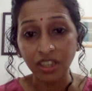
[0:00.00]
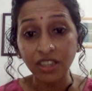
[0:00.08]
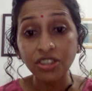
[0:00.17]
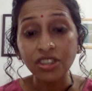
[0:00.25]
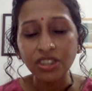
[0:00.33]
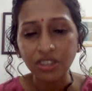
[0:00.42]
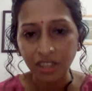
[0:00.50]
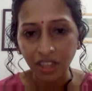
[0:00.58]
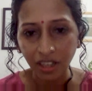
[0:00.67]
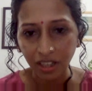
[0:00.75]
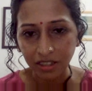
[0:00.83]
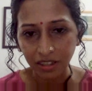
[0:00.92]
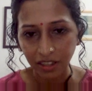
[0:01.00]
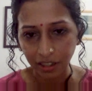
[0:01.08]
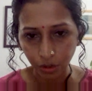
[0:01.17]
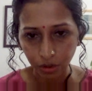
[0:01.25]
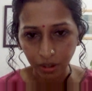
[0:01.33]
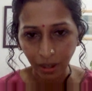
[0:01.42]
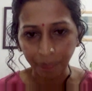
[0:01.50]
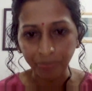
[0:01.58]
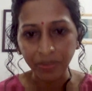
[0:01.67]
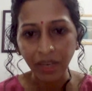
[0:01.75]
interested in listening to them.